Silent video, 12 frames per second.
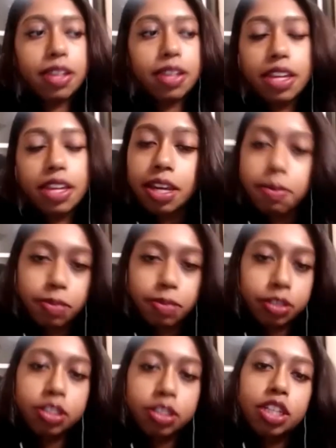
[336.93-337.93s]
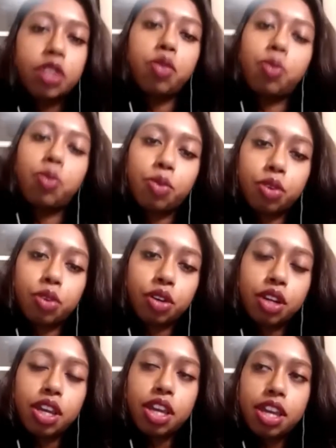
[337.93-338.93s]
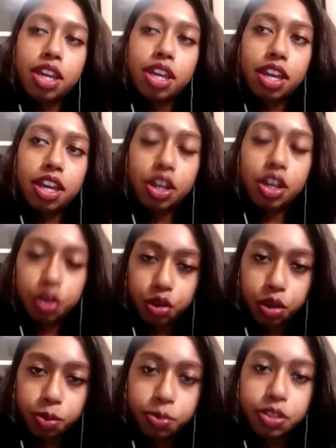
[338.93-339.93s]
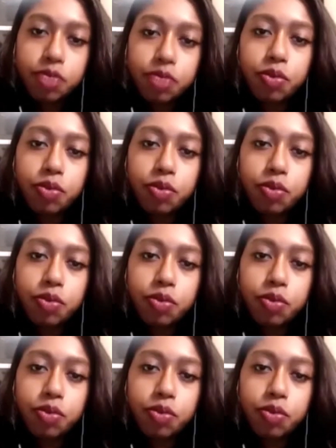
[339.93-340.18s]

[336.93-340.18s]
in a building or in groups.